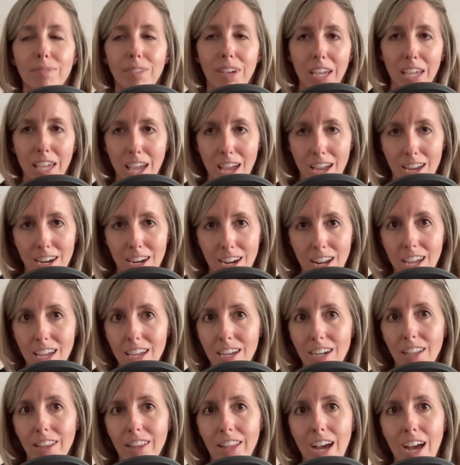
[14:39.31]
again,
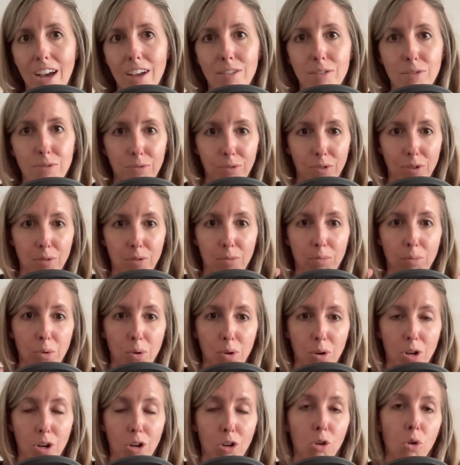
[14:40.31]
it allows for
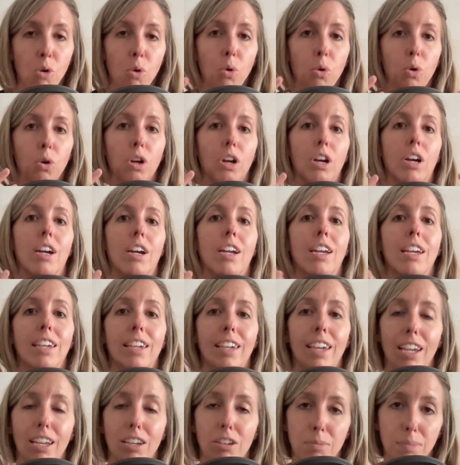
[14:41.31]
more core
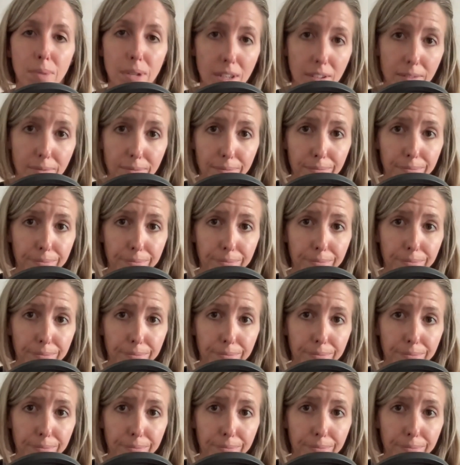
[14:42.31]
engagement